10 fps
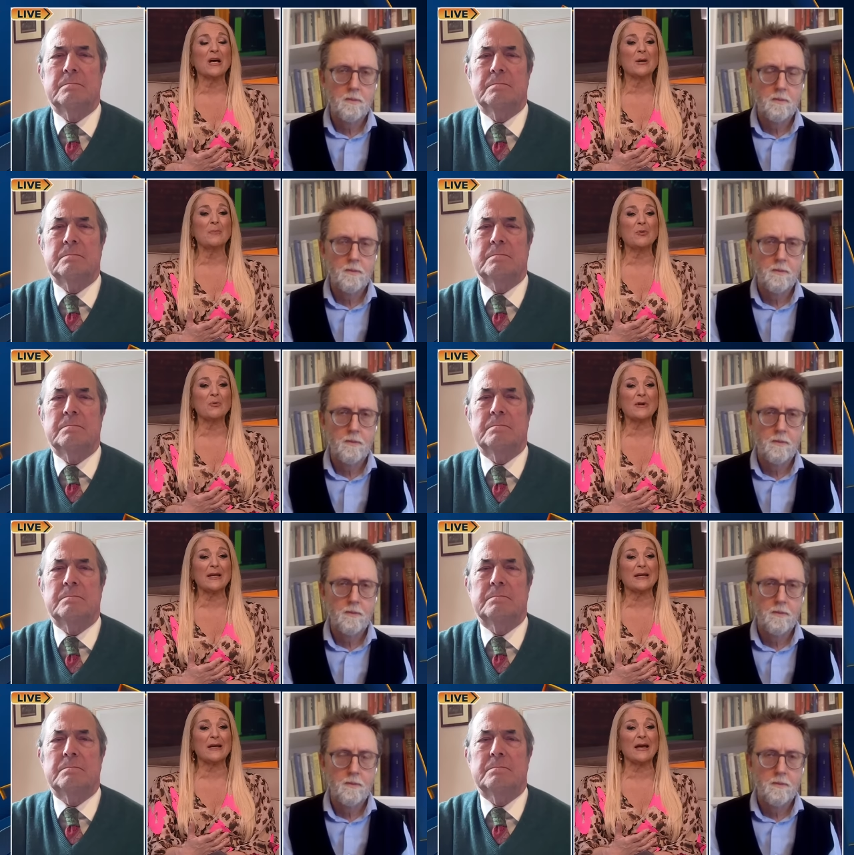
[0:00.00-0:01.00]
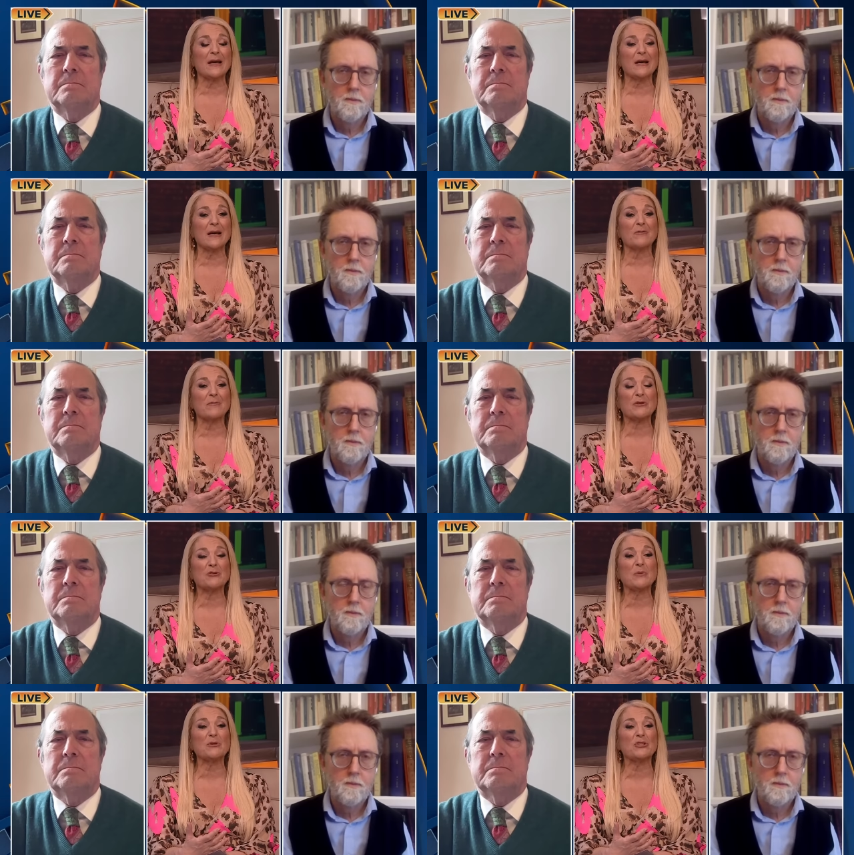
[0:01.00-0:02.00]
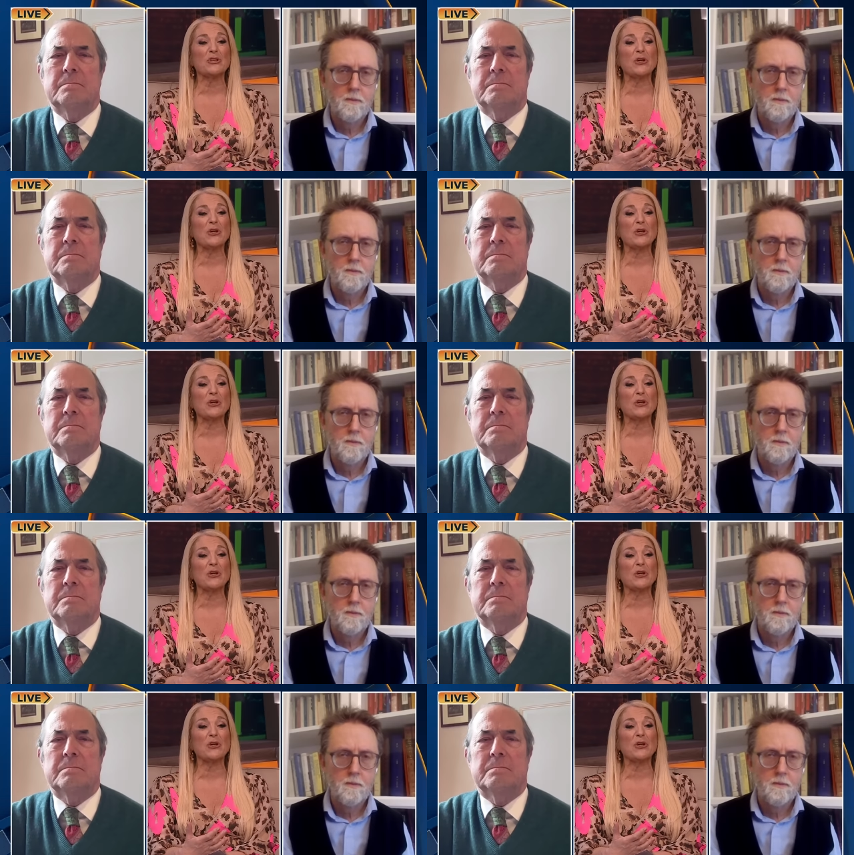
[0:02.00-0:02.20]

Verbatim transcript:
Speaker 1: appalling uh, uh, retribution.